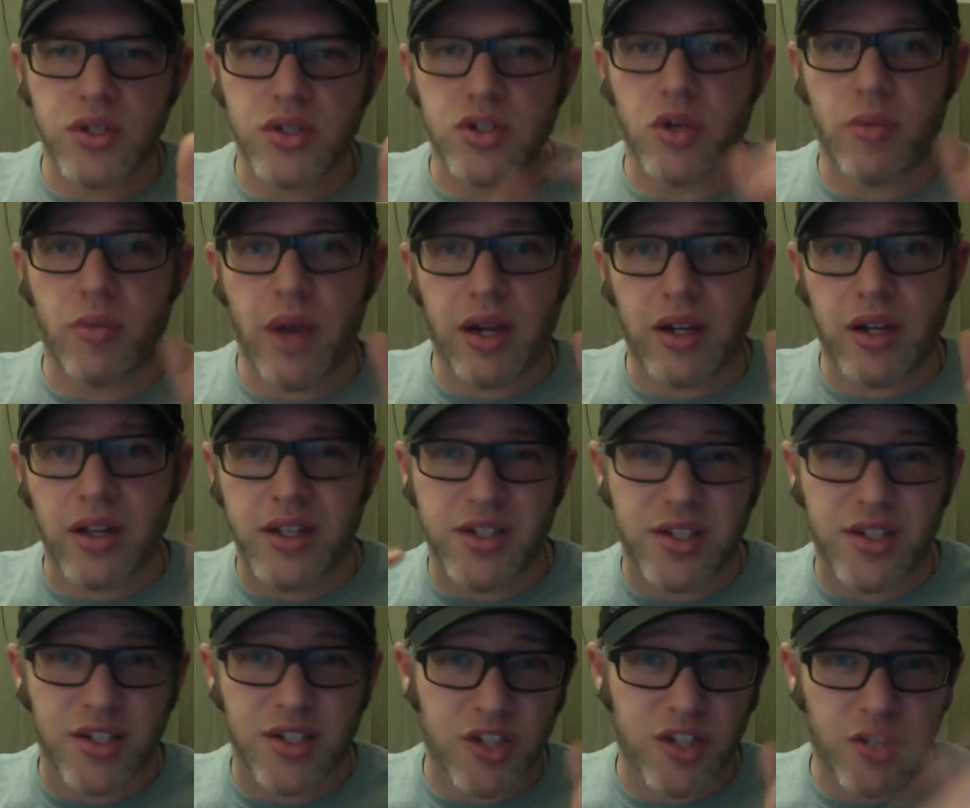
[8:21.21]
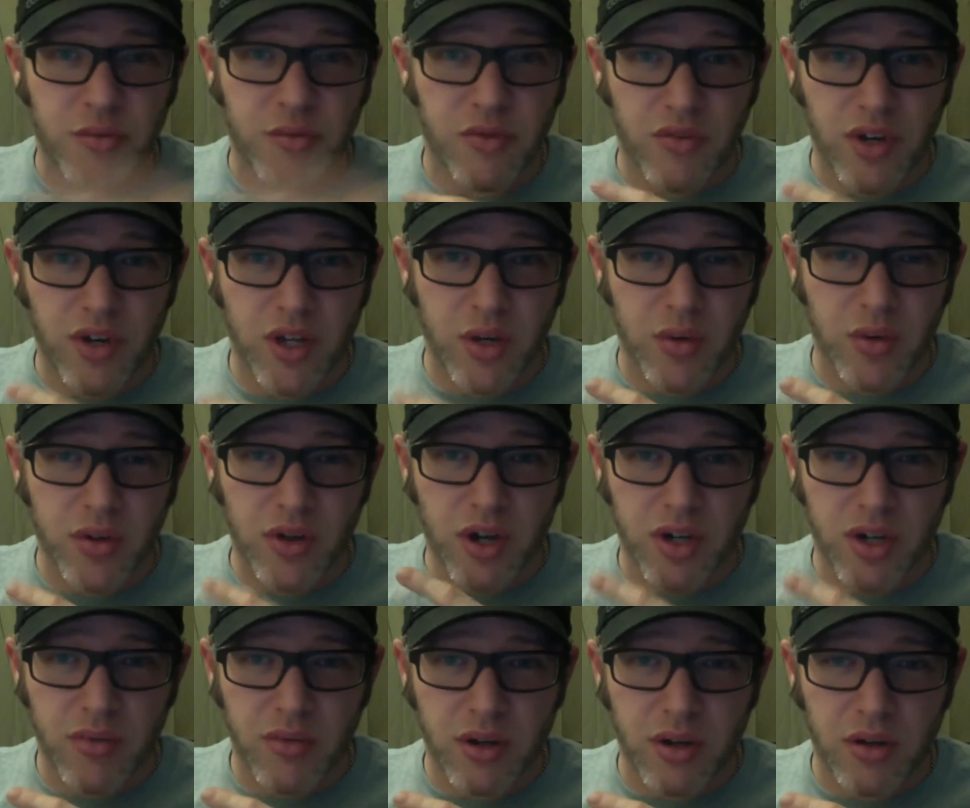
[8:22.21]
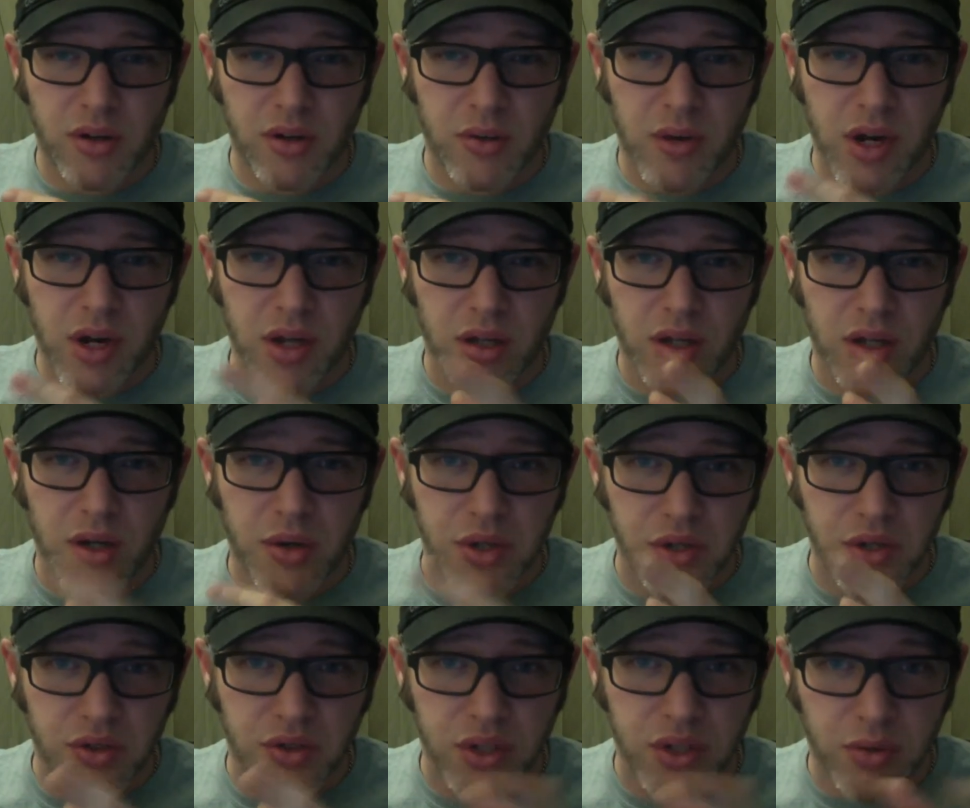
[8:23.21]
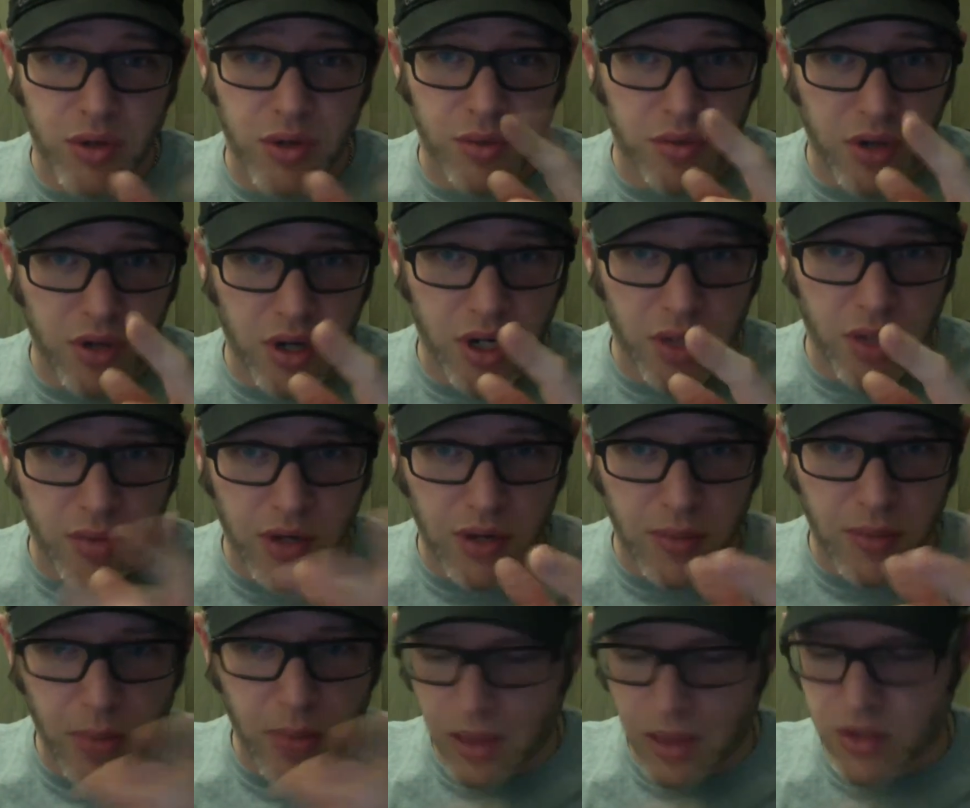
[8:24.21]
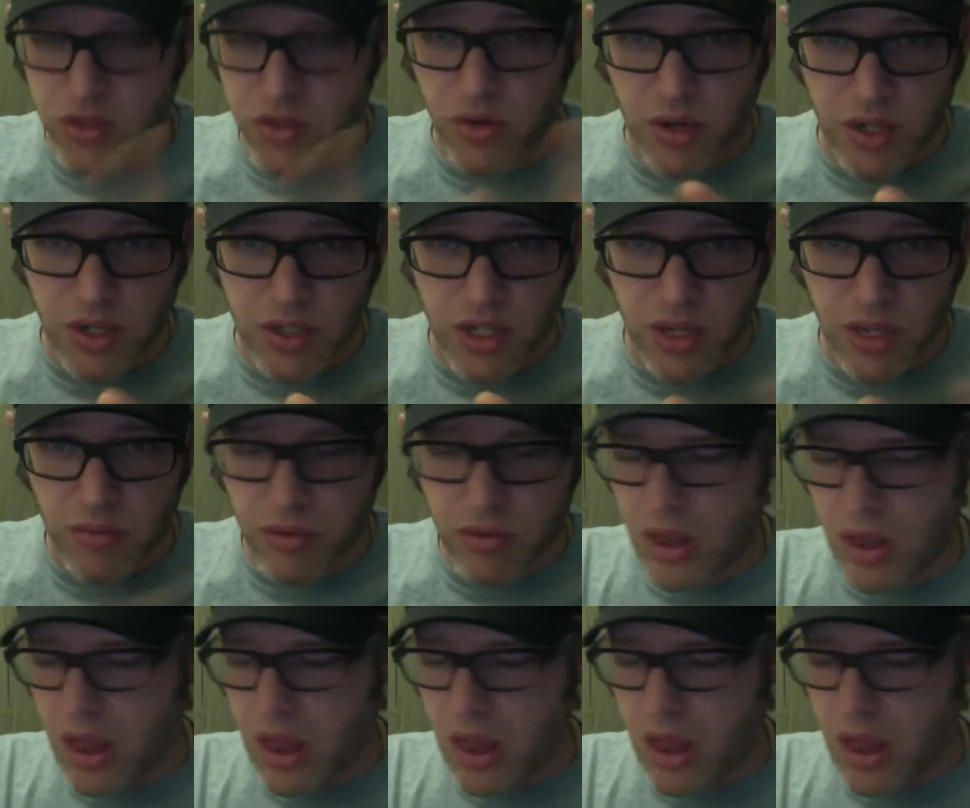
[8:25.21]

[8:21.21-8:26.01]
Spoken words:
Go back to that Six Sigma video we talked about a little while ago, and you'll see what I'm talking about. It's a great example.